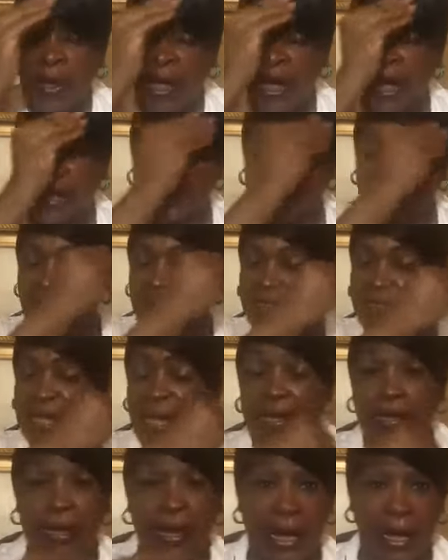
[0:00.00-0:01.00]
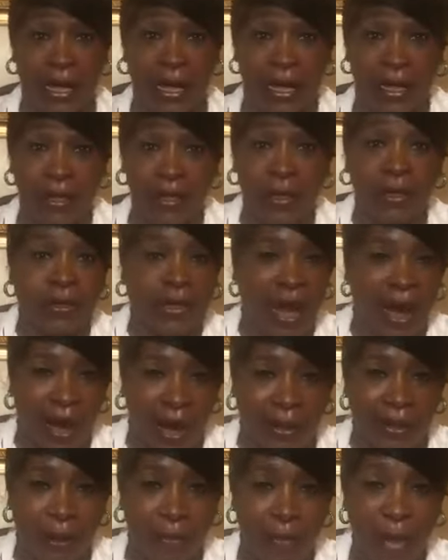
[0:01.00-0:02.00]
it doesn't need the
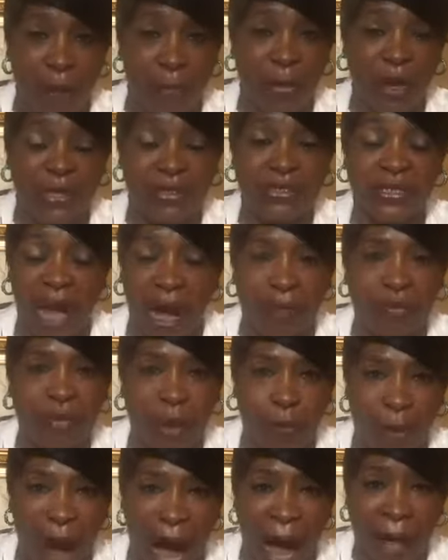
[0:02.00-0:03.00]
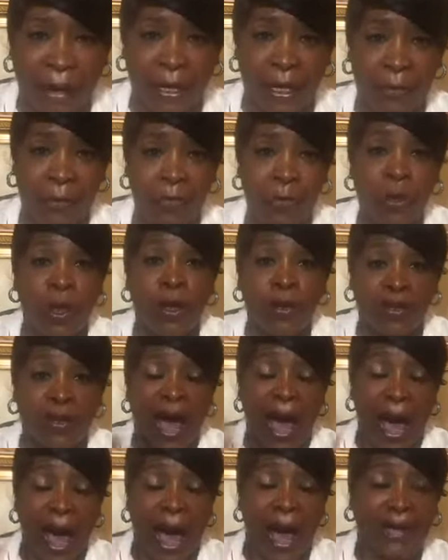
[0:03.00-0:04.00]
other members of the body.
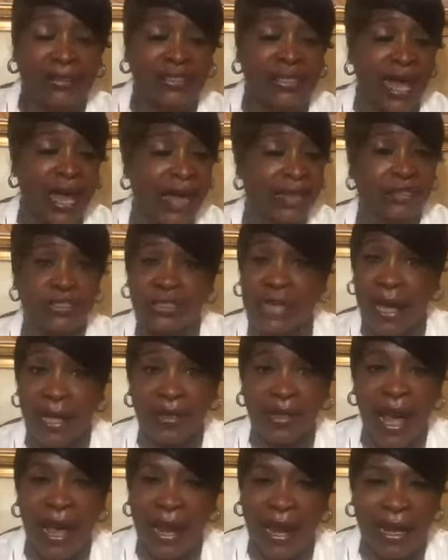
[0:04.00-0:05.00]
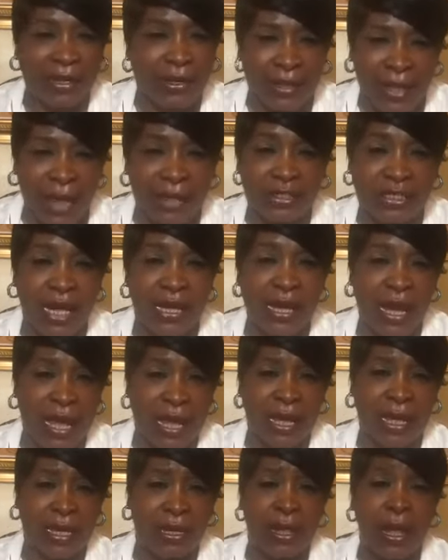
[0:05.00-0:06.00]
The eyes can't say that it doesn't
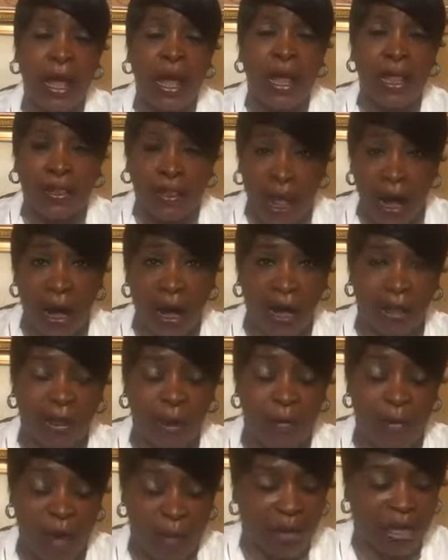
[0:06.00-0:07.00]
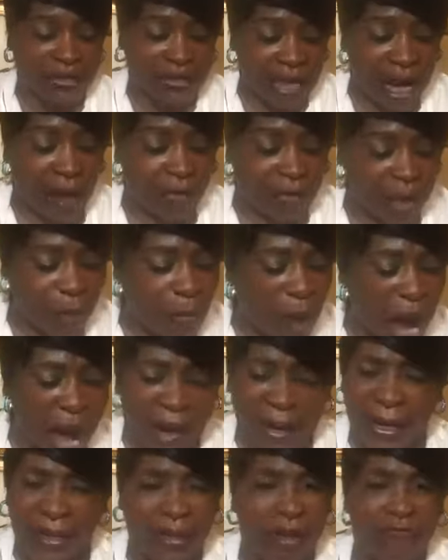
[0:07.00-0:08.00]
need the other members of the
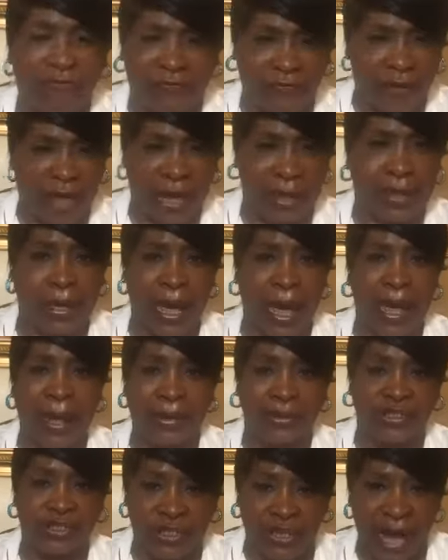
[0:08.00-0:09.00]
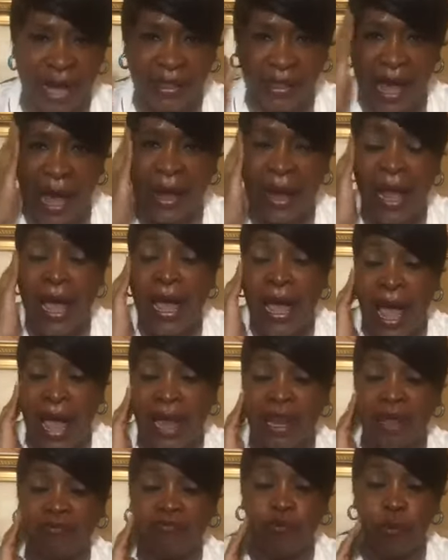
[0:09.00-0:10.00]
body. The feet can't say that.
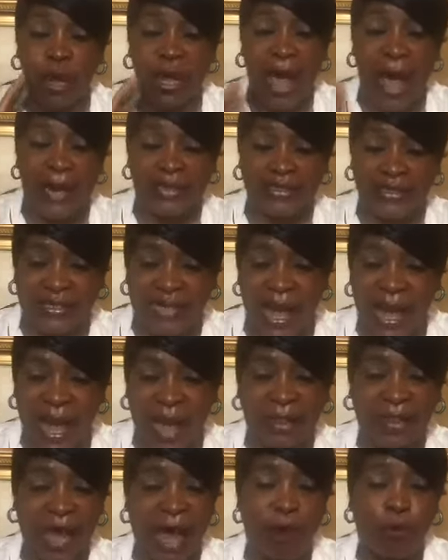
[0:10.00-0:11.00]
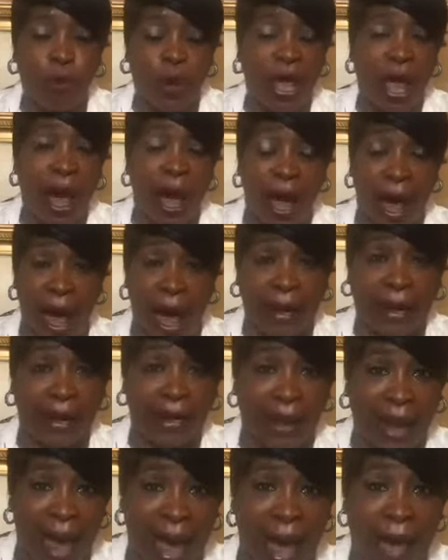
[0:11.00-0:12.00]
And if we are saying that, we are out of
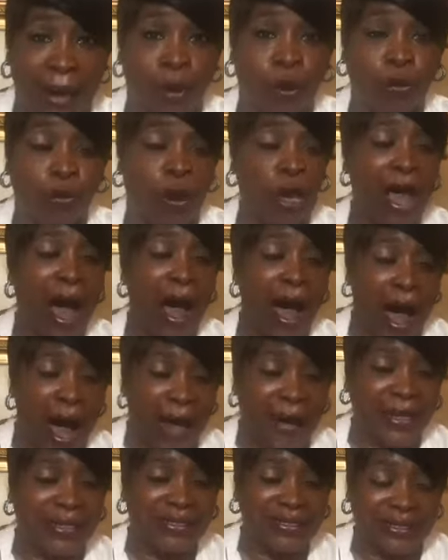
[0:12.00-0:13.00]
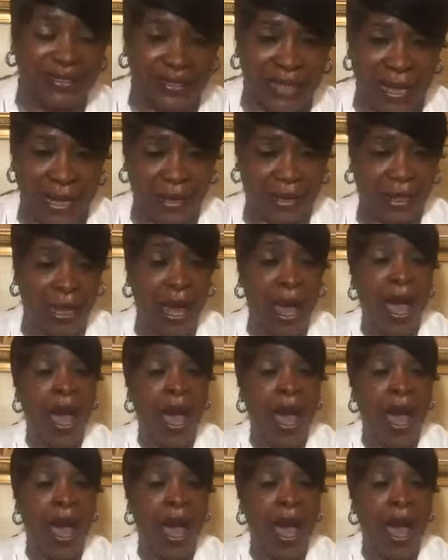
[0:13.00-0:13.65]
line or we are out of sync.